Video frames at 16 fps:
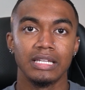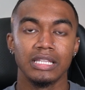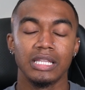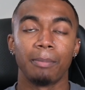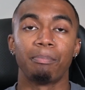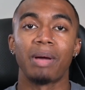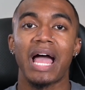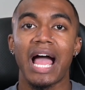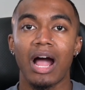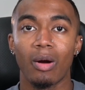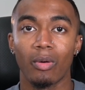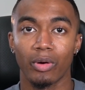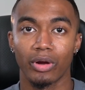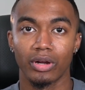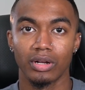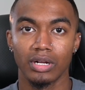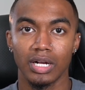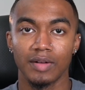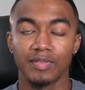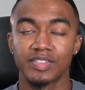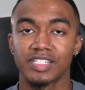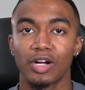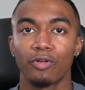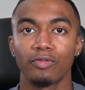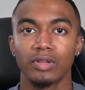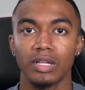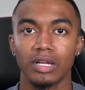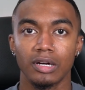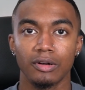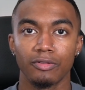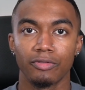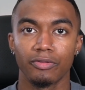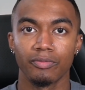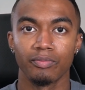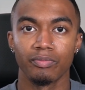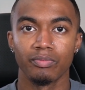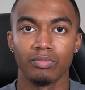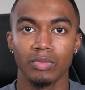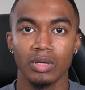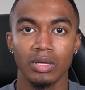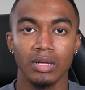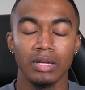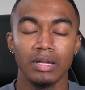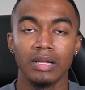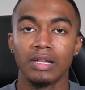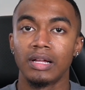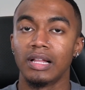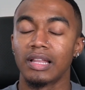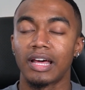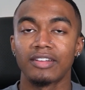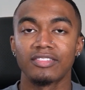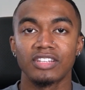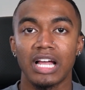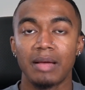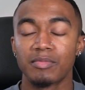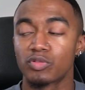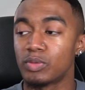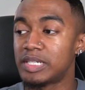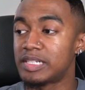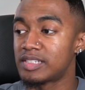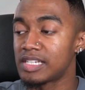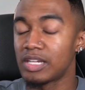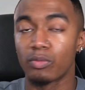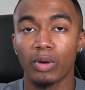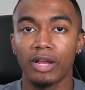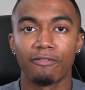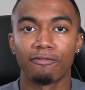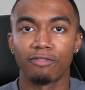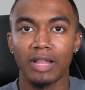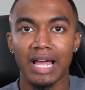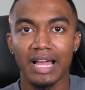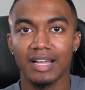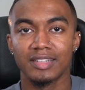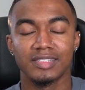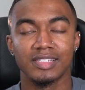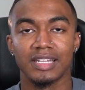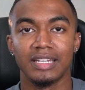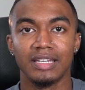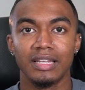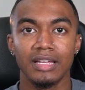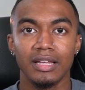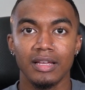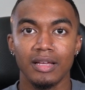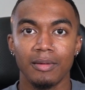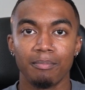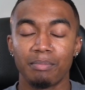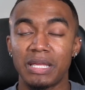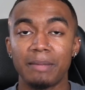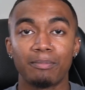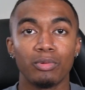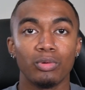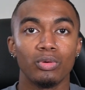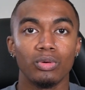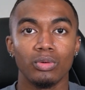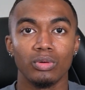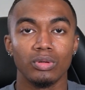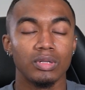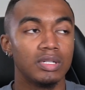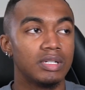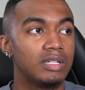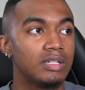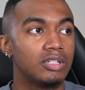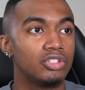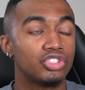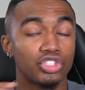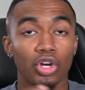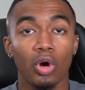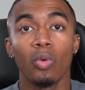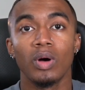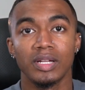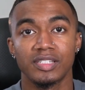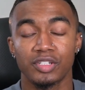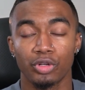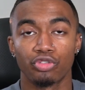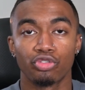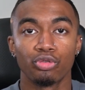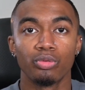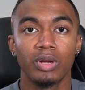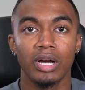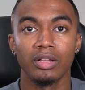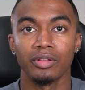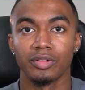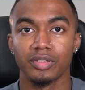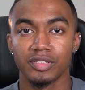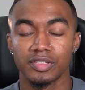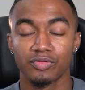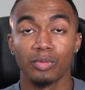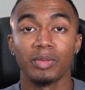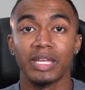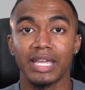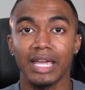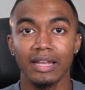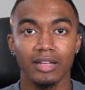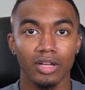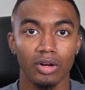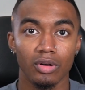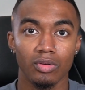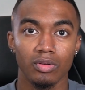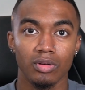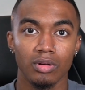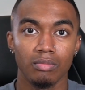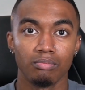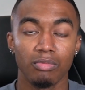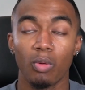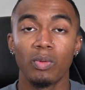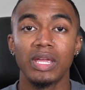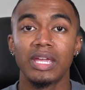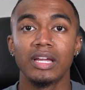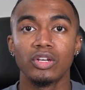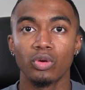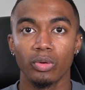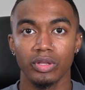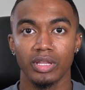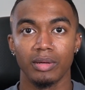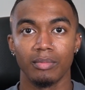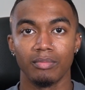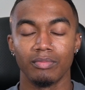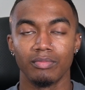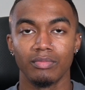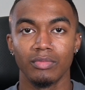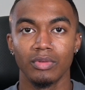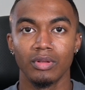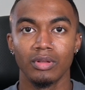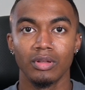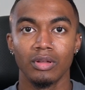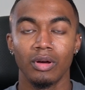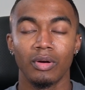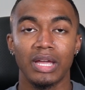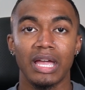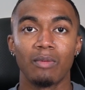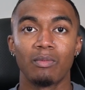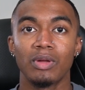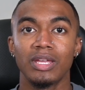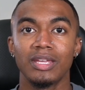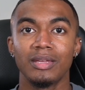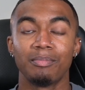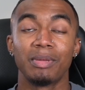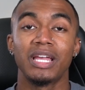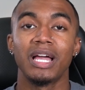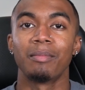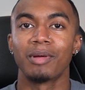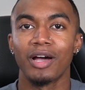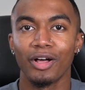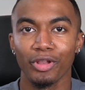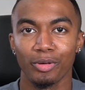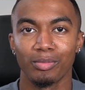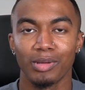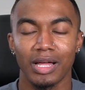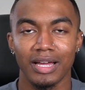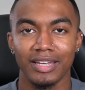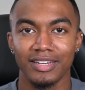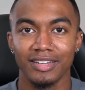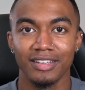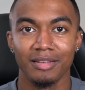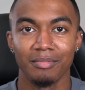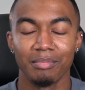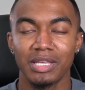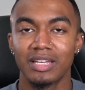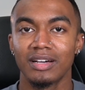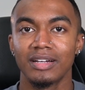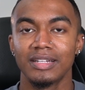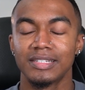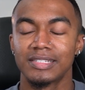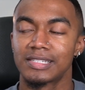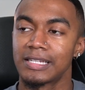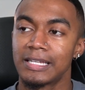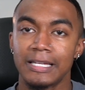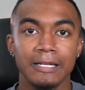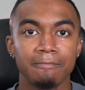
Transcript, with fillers: the power of self love. A lot of times we see red flags and people show us their true colors from the get go, but we ignore them. Okay, we become colorblind because